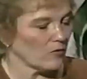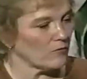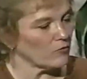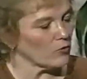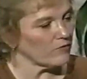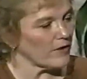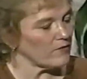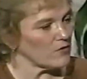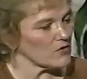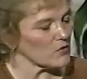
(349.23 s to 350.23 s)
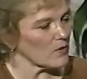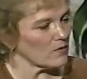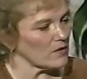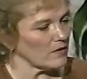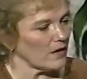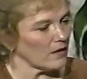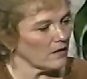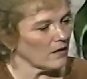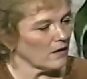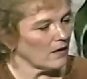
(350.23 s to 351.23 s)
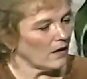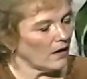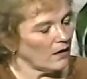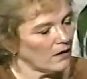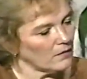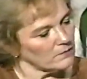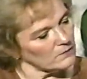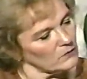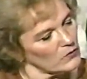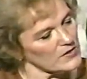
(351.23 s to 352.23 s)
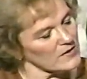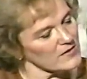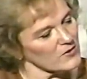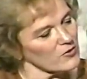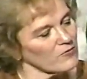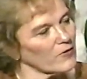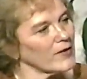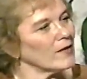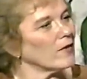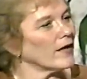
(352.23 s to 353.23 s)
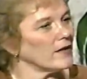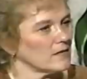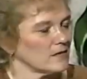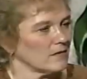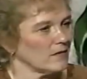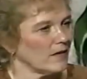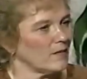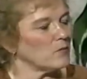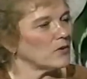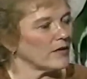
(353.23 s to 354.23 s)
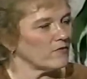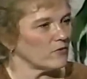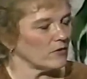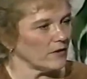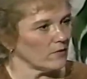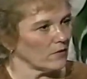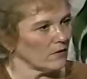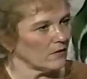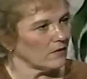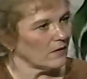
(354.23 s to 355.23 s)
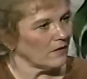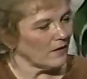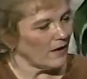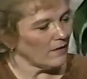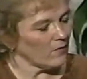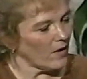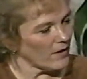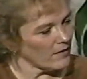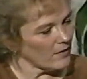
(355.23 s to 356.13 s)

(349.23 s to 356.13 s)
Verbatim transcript: the 4 mm -hmm. or mm-hmm. five years surrounding -hmm. that um, was considered very light and playful era, and a lot of